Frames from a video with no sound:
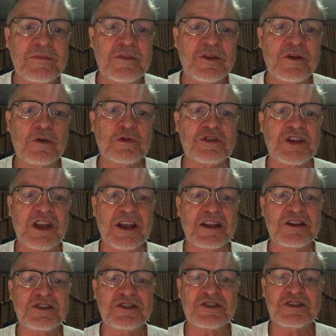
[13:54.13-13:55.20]
Coach
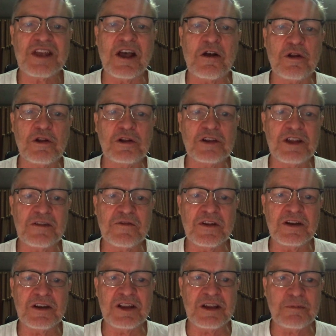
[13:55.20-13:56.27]
Hedge scowled
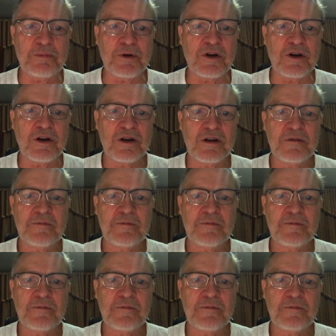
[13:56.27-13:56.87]
even deeper.